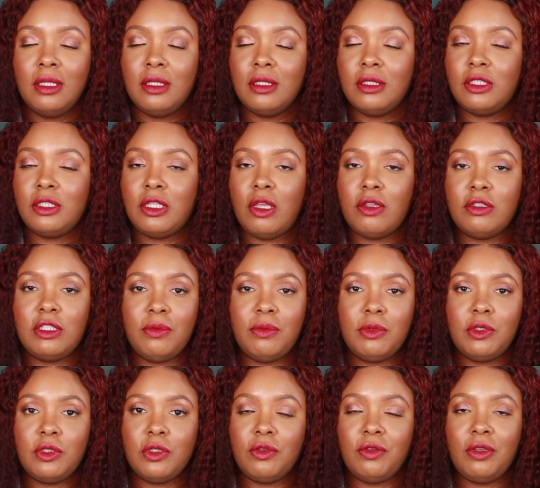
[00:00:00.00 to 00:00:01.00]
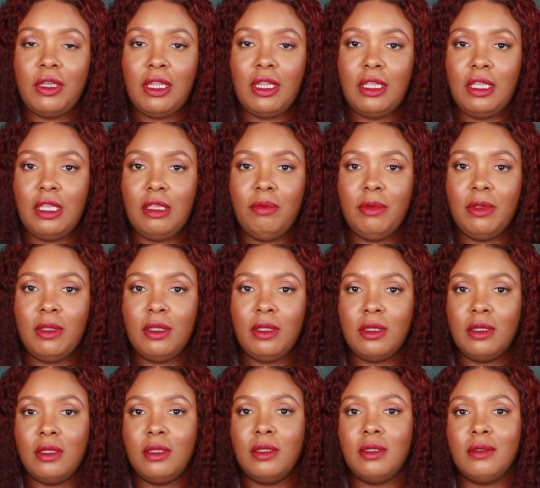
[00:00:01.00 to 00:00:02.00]
So simple to create an ebook.
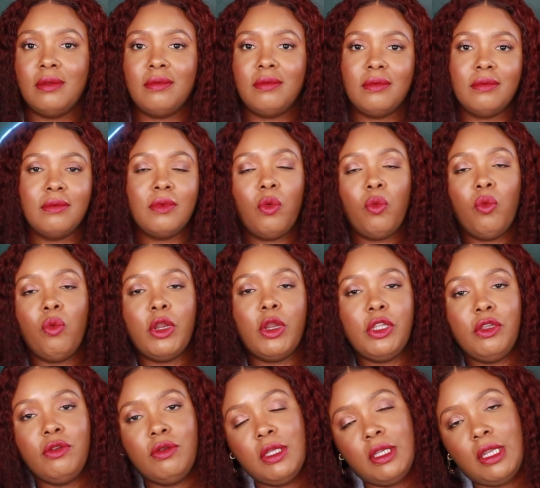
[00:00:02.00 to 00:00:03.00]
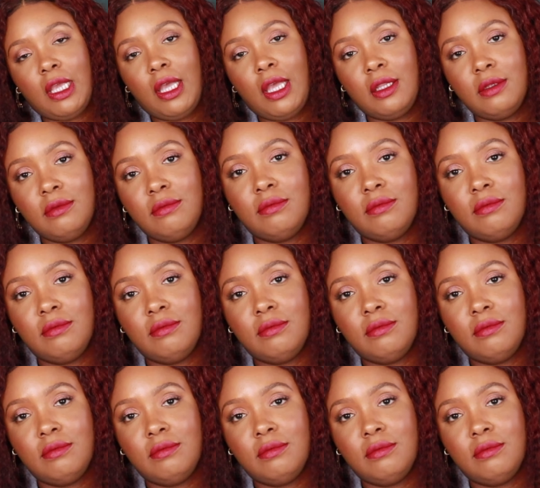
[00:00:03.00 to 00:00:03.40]
What are you good at,